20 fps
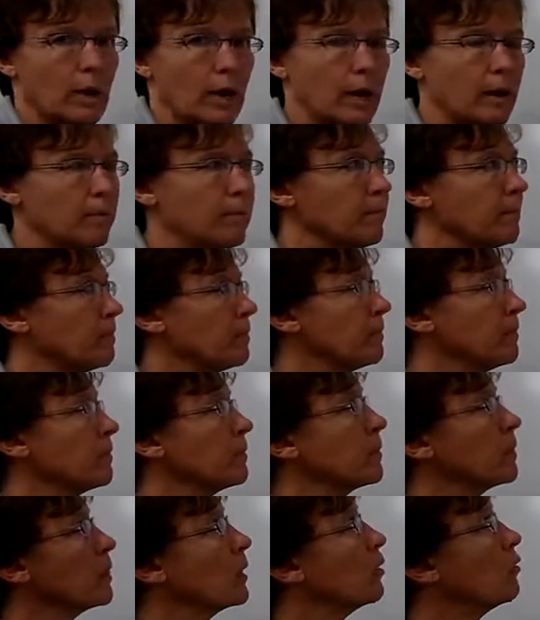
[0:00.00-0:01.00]
Okay?
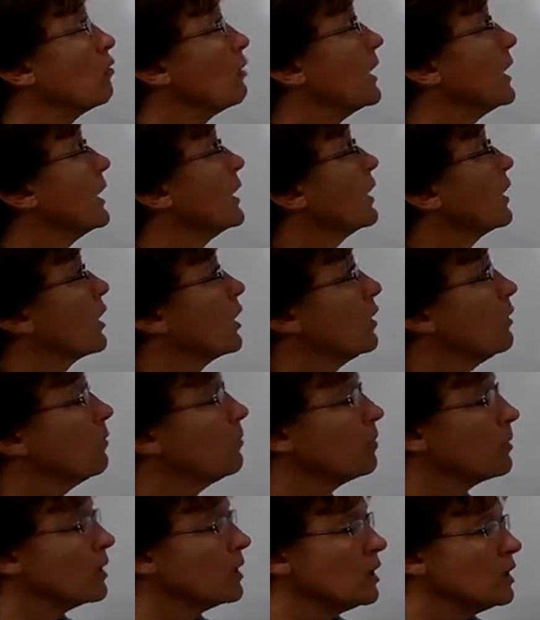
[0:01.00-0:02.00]
Ready to go?
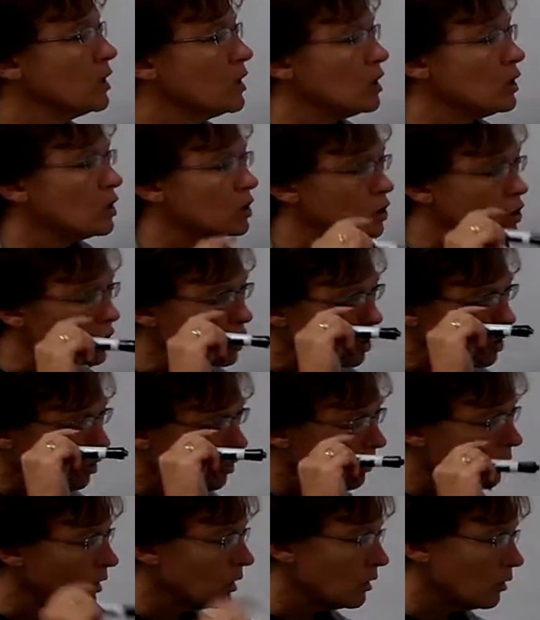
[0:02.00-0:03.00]

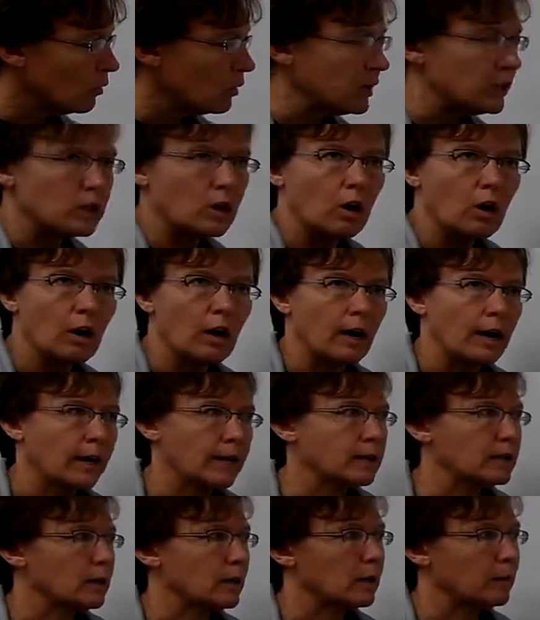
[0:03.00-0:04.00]
So we
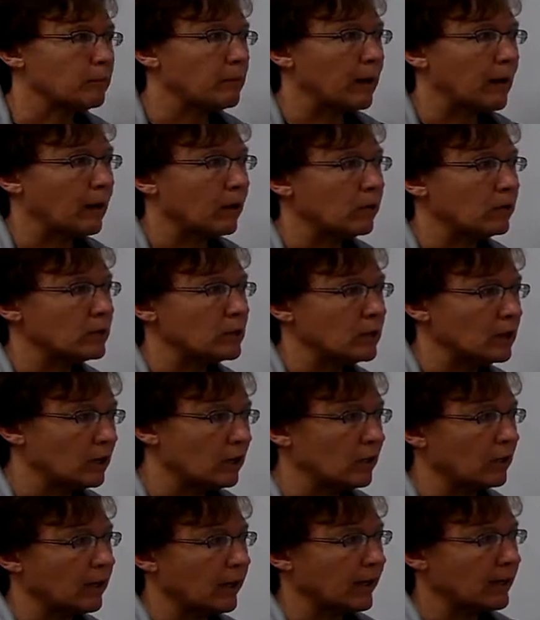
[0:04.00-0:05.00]
talked about,
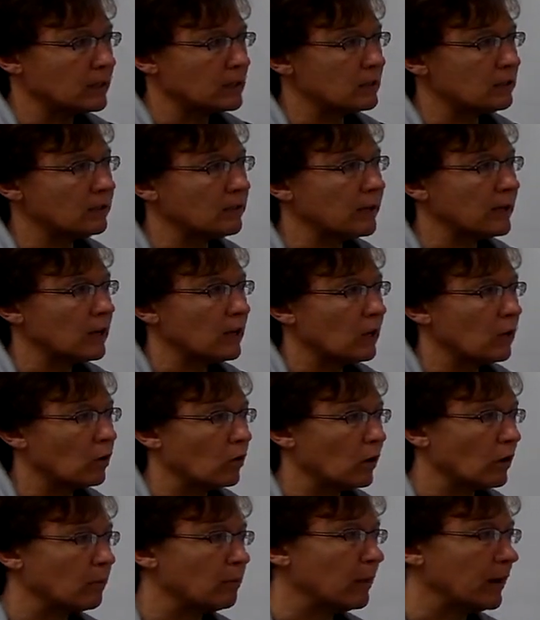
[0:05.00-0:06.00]
in our last
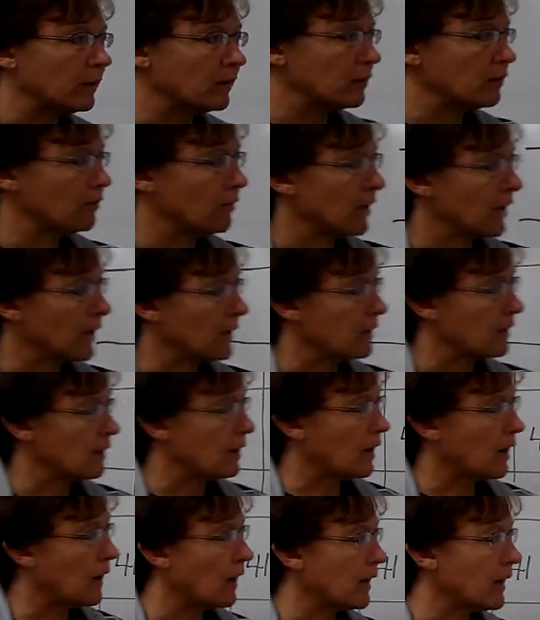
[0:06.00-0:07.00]
video, about the fact
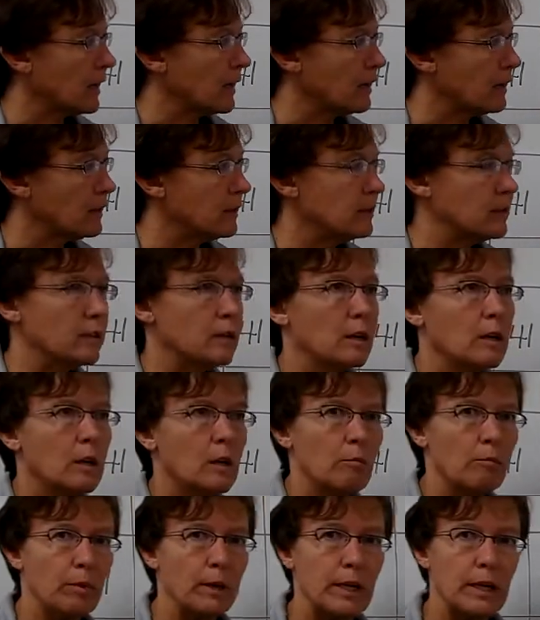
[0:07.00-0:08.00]
that ions,
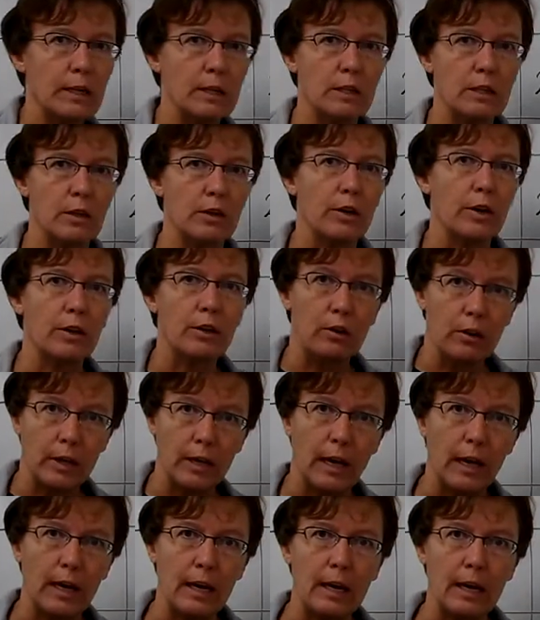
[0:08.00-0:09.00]
because they're either
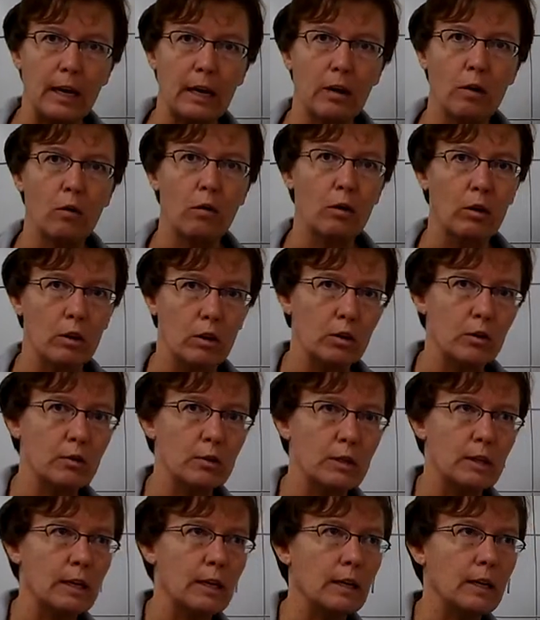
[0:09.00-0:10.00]
gaining or
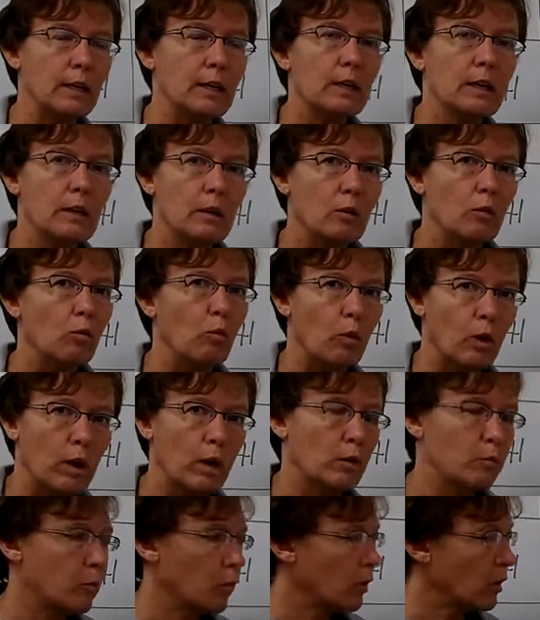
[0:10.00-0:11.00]
losing
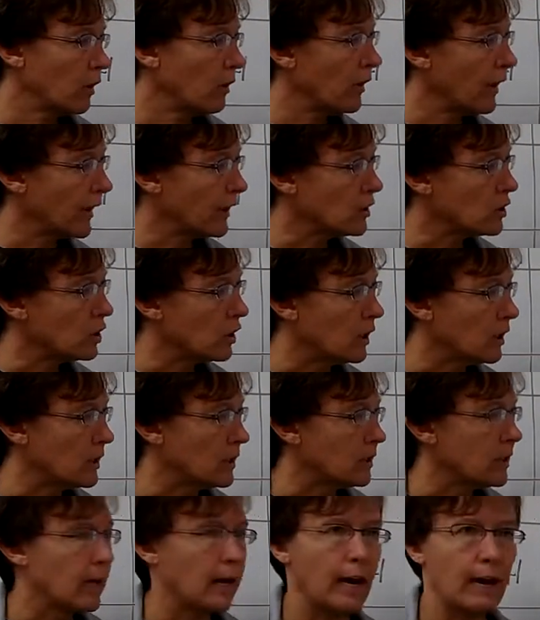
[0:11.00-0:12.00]
one or more
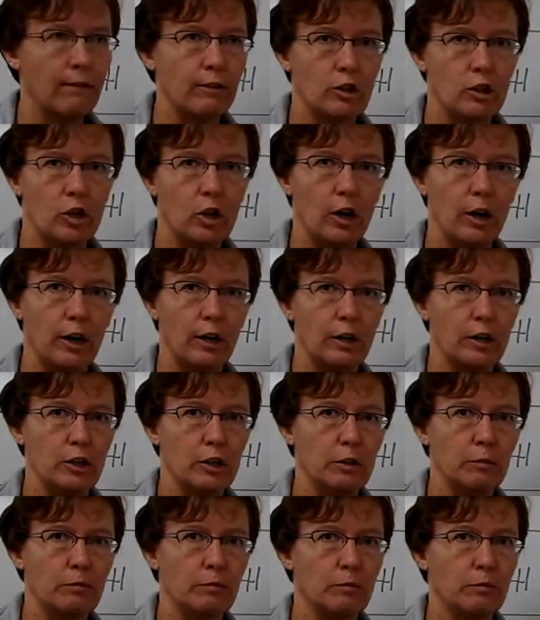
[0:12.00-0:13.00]
electrons, have a
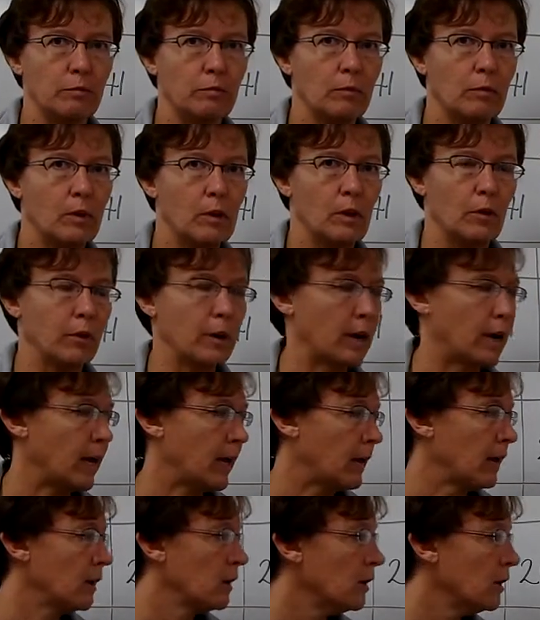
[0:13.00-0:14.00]
charge.
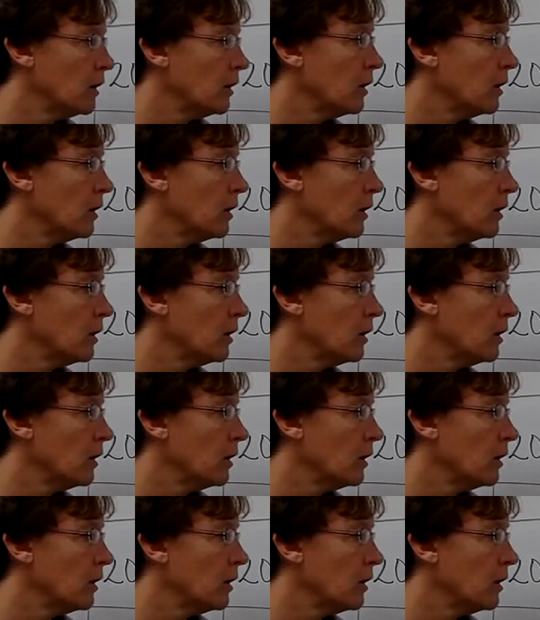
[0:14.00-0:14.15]
Okay?